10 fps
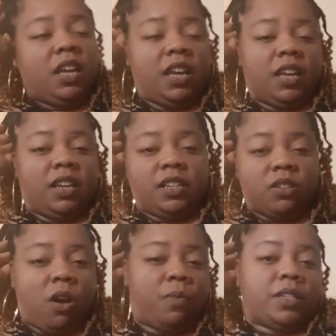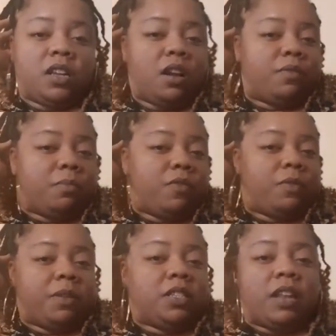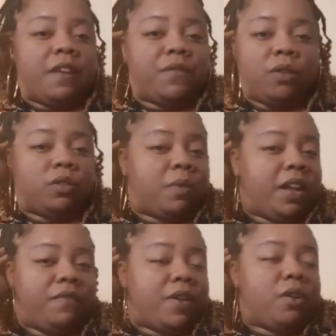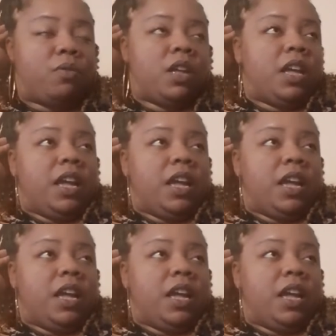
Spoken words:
And it's always uncomfortable for me. So that felt the way it felt.